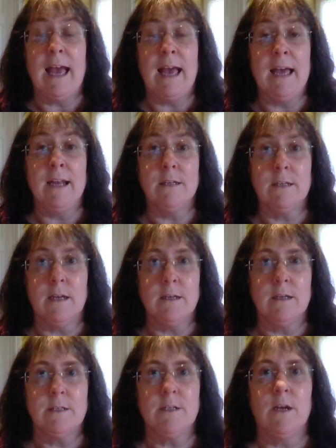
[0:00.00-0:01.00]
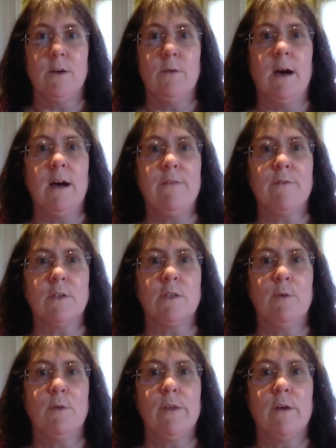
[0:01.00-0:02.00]
And so I've got
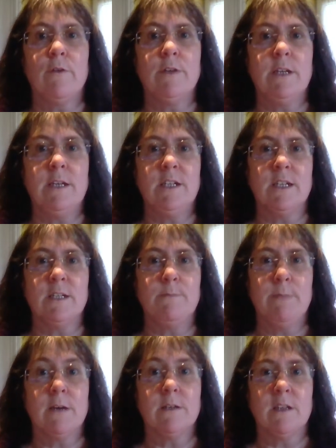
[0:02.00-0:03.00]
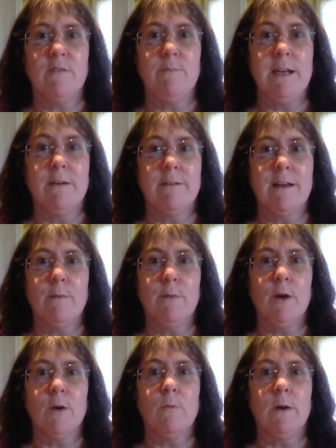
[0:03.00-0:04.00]
some authority just because I've been around the
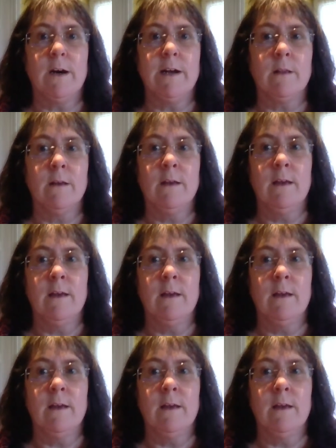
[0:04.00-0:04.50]
block a while.